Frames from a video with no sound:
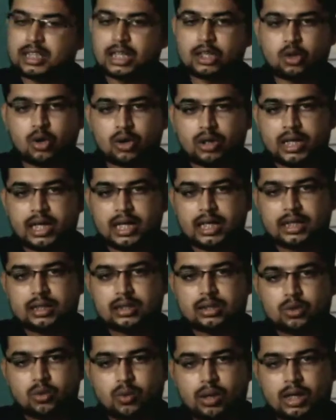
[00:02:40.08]

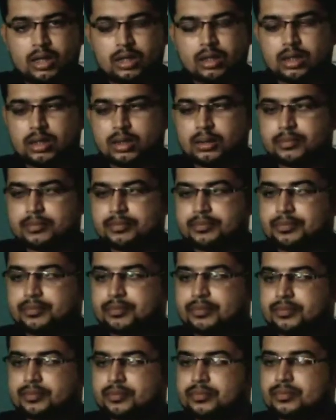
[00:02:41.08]
containing one
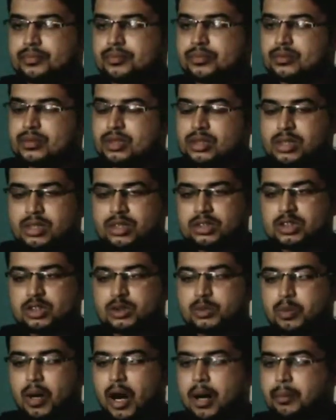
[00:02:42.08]

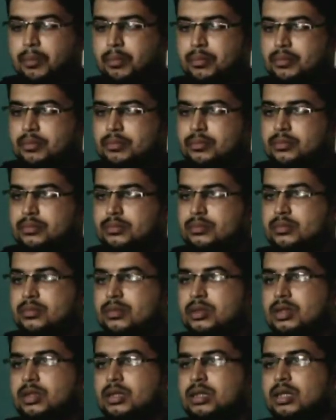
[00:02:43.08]
sperm.
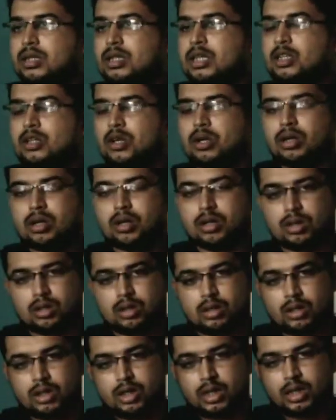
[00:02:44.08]
Little
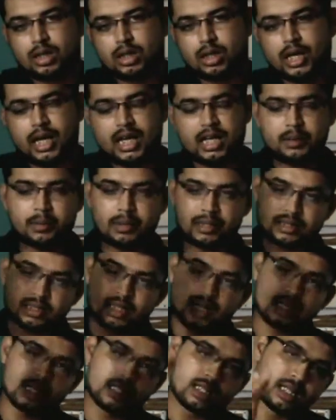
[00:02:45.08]
animals
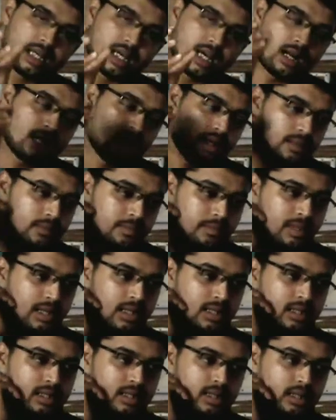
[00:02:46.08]
are there,
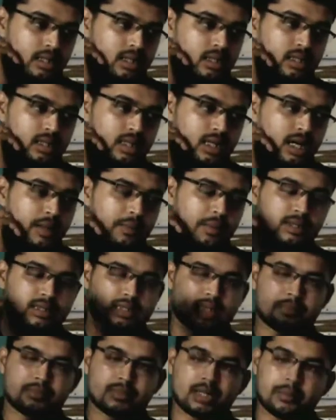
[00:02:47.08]
but after
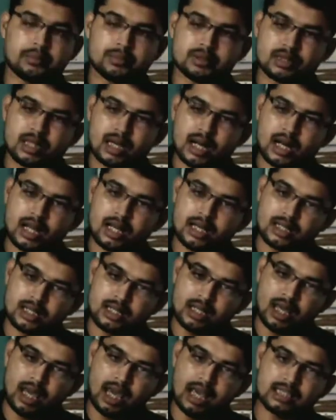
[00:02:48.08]
some time
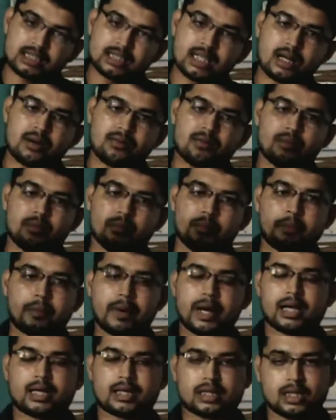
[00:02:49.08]
the eggs are
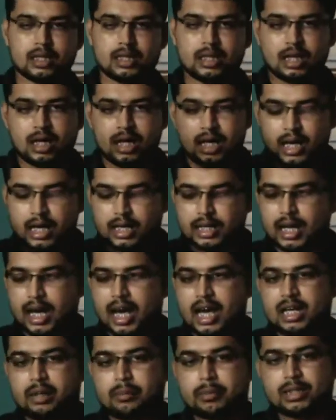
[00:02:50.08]
break and the
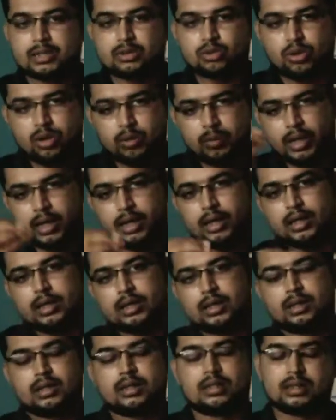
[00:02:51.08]
animals will be
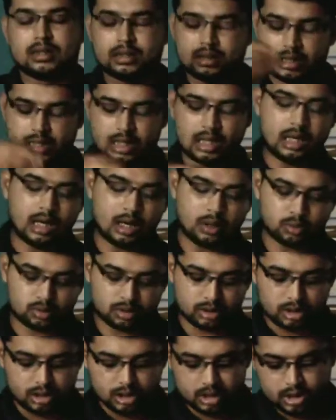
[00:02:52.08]

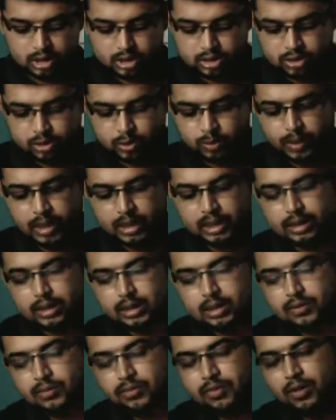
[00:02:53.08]
out. So
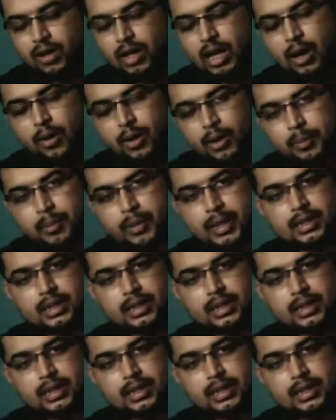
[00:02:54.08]
but for our